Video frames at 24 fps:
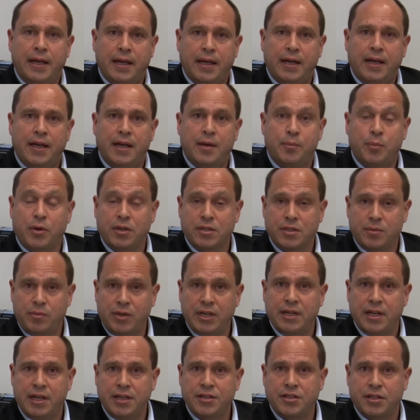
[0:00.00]
possibly
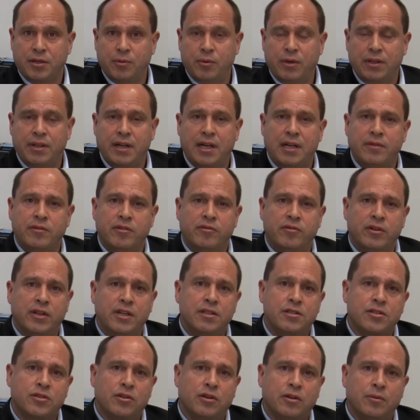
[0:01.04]
in Asia, where they have a very
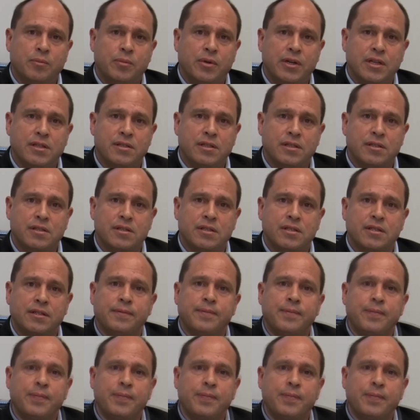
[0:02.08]
strong presence.